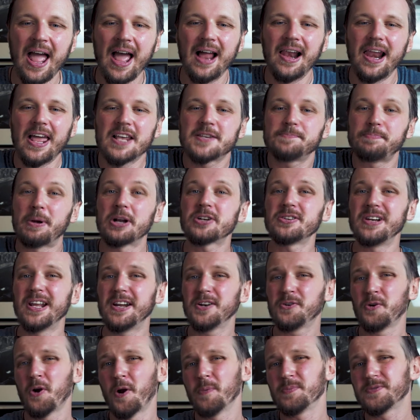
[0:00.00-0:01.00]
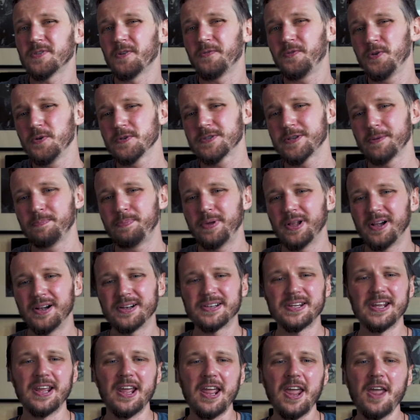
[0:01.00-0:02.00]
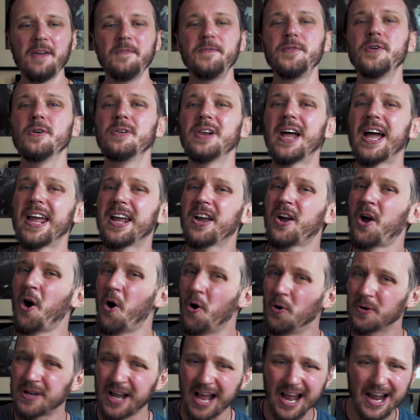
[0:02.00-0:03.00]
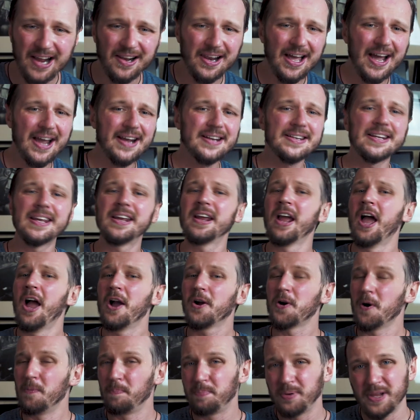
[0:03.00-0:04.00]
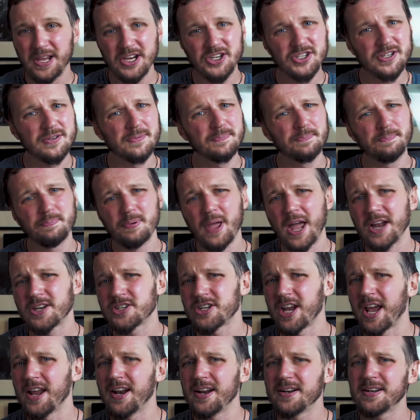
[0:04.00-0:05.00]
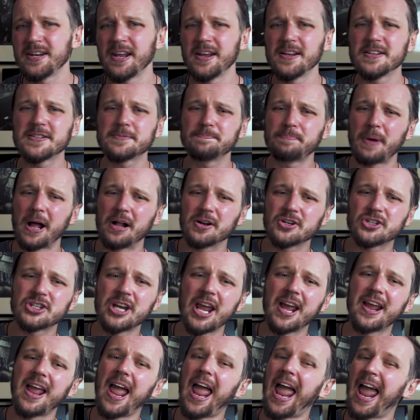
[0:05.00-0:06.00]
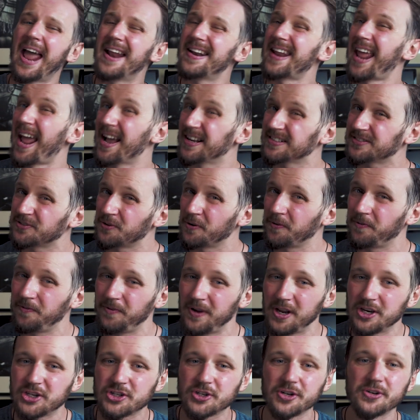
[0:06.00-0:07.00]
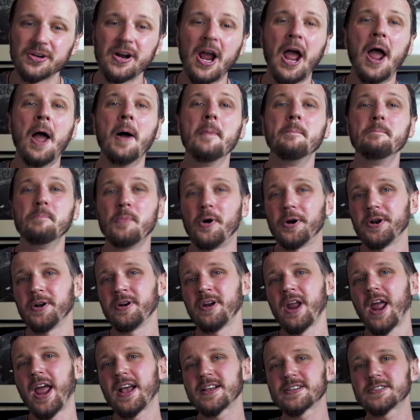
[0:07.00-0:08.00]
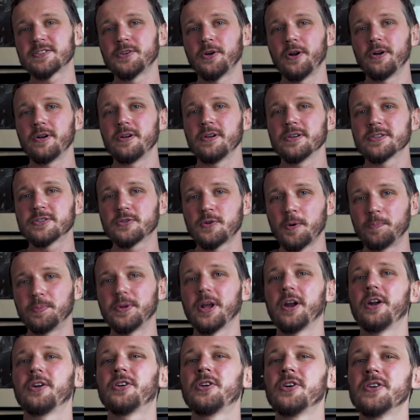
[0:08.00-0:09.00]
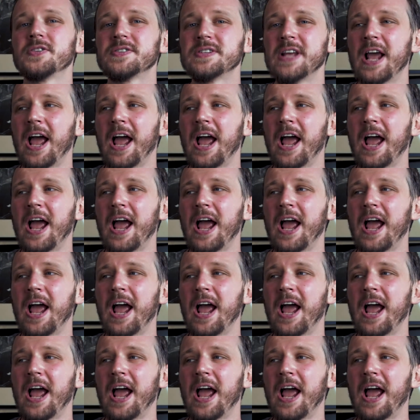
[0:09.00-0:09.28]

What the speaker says: Especially in terms of usability. If you like code highlighting, completion, batch editing, spell check, and extra feature, modern external script editors